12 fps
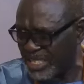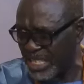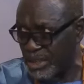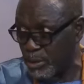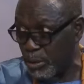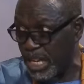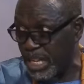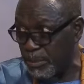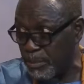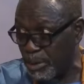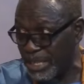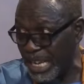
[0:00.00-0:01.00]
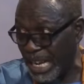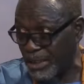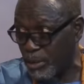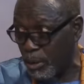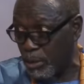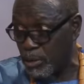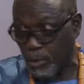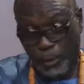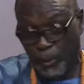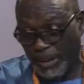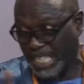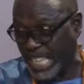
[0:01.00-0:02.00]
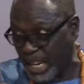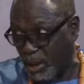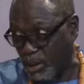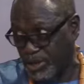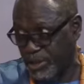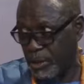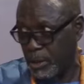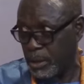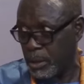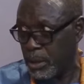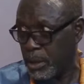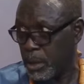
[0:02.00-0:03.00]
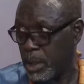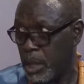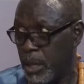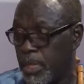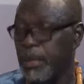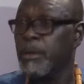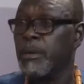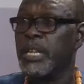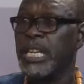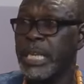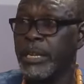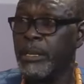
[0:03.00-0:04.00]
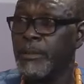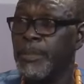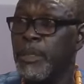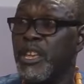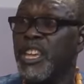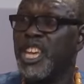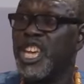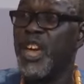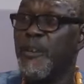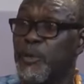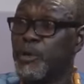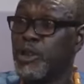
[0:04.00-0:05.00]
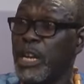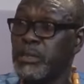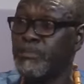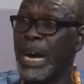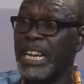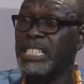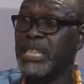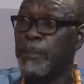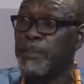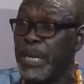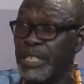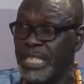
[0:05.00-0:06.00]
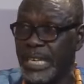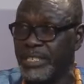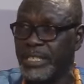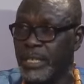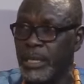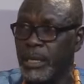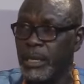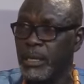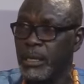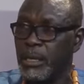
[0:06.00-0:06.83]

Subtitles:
chances to anybody at all to overtake us. Listen, if you don't marry the princess,